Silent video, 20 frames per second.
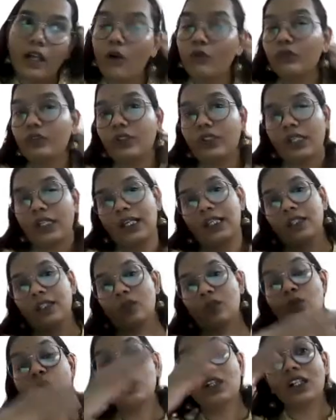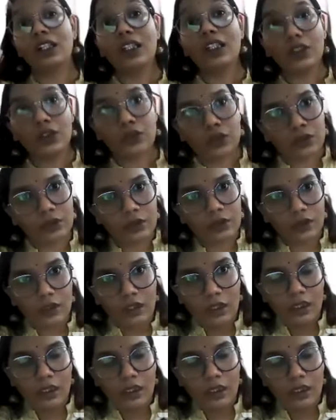outcry could reach